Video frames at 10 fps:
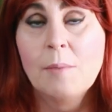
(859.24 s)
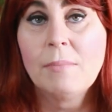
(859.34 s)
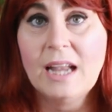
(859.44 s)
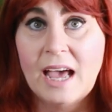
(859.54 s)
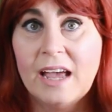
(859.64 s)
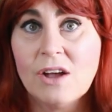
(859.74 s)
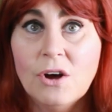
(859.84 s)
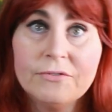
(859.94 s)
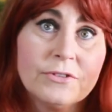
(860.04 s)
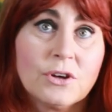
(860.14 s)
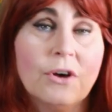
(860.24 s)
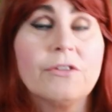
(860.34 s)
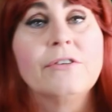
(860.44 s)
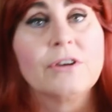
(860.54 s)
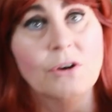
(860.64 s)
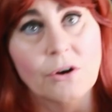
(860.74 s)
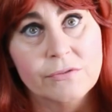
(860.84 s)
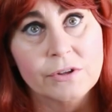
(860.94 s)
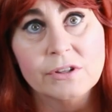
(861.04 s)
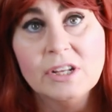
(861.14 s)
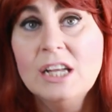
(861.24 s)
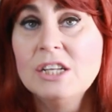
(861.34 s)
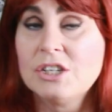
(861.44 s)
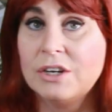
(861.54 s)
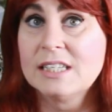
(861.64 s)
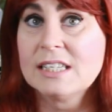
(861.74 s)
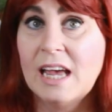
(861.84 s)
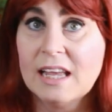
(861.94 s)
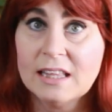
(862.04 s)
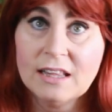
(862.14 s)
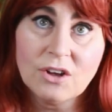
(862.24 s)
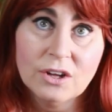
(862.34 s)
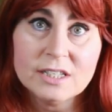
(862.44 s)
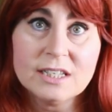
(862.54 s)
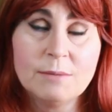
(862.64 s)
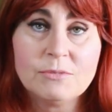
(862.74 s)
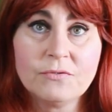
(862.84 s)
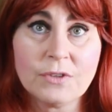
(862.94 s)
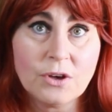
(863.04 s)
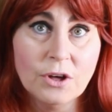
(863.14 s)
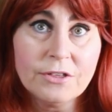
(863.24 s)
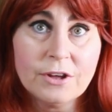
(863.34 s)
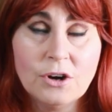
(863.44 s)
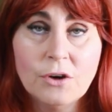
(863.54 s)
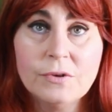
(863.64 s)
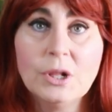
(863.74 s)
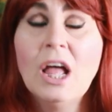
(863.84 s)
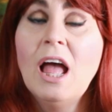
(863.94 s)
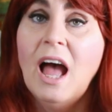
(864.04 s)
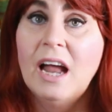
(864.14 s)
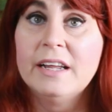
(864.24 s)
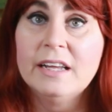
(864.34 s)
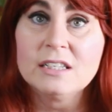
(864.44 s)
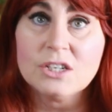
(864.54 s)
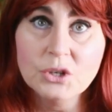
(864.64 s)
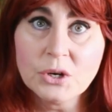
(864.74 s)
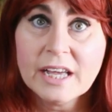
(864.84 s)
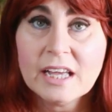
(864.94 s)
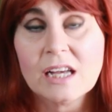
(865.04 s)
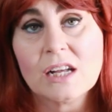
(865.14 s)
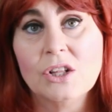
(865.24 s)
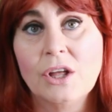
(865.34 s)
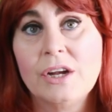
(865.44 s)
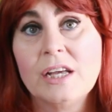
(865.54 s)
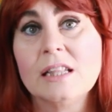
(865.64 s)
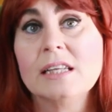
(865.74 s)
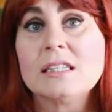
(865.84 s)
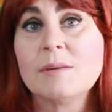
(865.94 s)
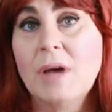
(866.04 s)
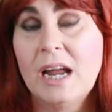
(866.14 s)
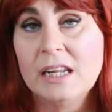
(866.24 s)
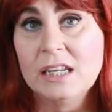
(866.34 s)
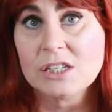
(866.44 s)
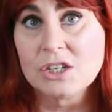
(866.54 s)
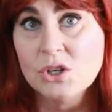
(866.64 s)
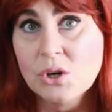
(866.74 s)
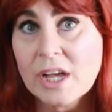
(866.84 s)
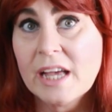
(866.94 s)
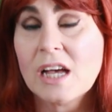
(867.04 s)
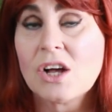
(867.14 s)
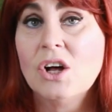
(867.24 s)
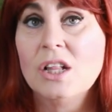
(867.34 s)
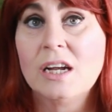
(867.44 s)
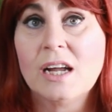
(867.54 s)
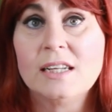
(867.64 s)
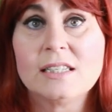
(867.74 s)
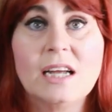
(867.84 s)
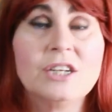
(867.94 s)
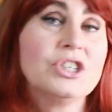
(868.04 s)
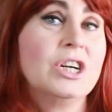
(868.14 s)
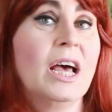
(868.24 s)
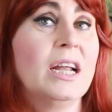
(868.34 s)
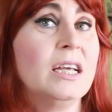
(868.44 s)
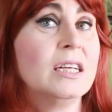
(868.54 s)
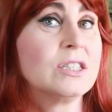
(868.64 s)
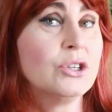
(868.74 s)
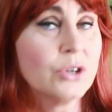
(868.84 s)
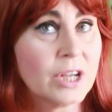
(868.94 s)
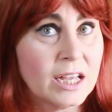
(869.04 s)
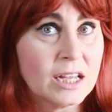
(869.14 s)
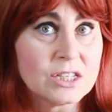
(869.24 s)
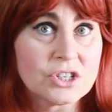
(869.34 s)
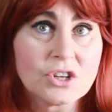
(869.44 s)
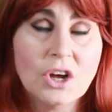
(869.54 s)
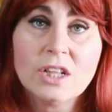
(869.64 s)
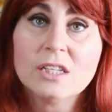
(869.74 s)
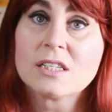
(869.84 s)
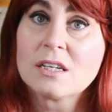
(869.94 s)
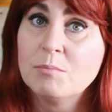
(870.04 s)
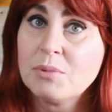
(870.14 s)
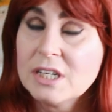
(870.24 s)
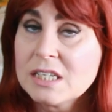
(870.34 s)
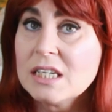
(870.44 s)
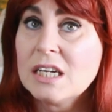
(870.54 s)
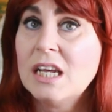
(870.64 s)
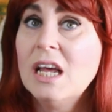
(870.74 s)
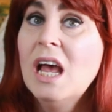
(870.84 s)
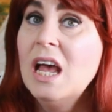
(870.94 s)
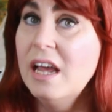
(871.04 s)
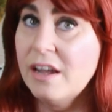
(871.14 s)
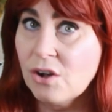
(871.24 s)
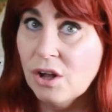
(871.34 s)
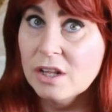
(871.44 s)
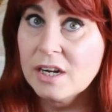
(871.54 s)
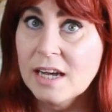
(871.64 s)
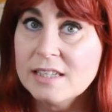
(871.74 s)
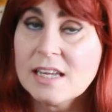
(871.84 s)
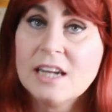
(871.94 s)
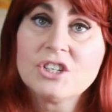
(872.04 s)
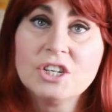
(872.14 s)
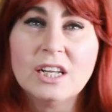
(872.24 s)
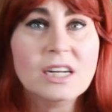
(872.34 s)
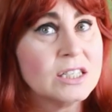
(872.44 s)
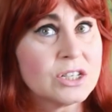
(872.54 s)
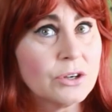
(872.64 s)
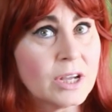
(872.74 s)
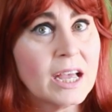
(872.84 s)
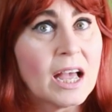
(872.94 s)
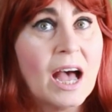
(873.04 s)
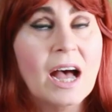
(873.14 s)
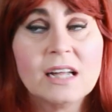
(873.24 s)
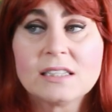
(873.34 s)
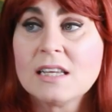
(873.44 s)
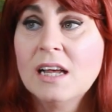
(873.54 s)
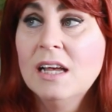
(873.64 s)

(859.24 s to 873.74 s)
playing off the Gothic novel. So he's taken the concept of the Gothic novel, and he is looking at colonialism, and he is looking at colonization, and he is looking at Scotland's complicity in colonization, and he's looking at